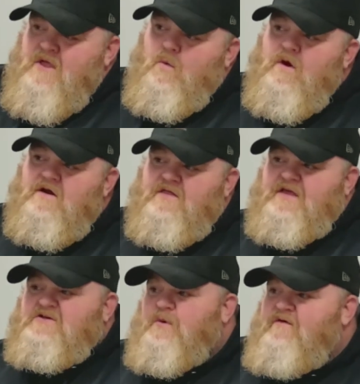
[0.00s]
One of the
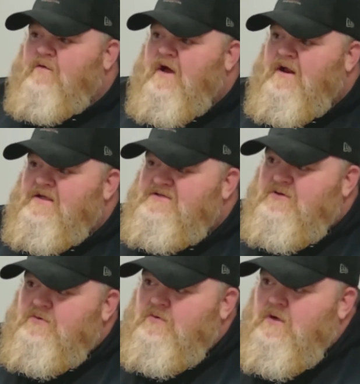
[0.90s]
things we've run into